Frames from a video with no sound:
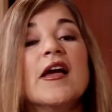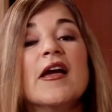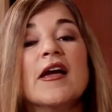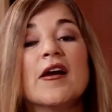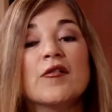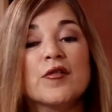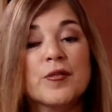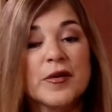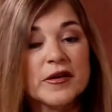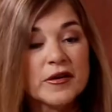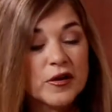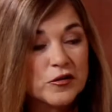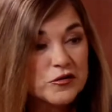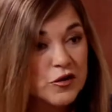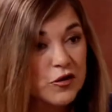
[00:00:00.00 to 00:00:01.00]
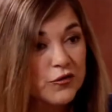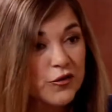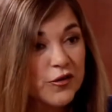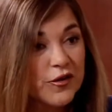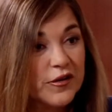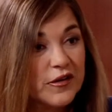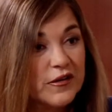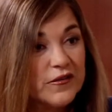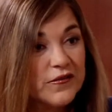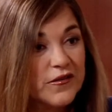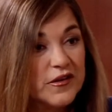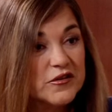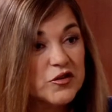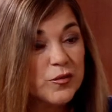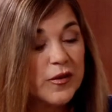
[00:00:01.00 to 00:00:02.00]
everybody goes over to the
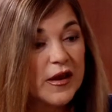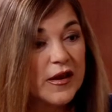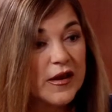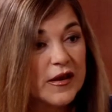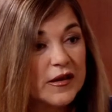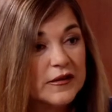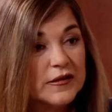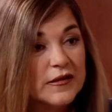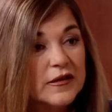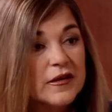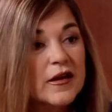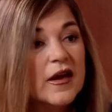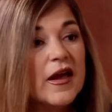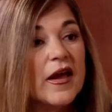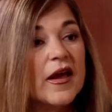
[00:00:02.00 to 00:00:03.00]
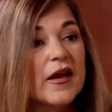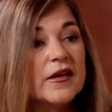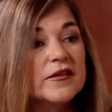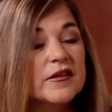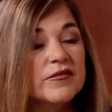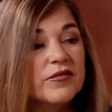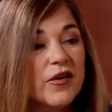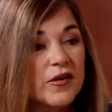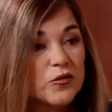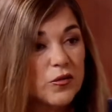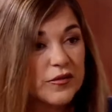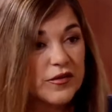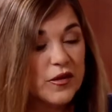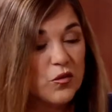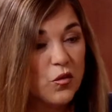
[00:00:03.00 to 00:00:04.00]
individual plan and they find
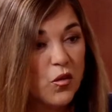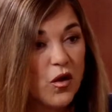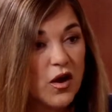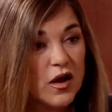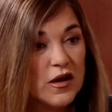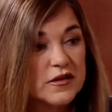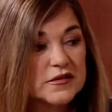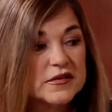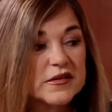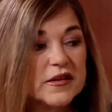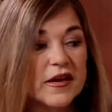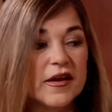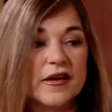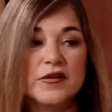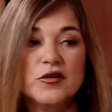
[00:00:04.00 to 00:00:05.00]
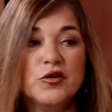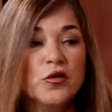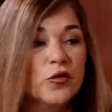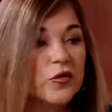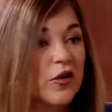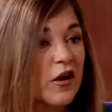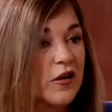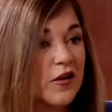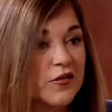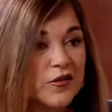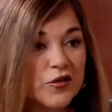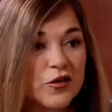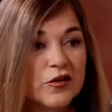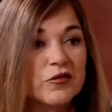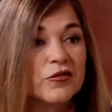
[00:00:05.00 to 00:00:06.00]
what they want, and you're not on
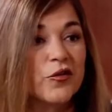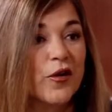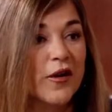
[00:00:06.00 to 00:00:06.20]
the hook for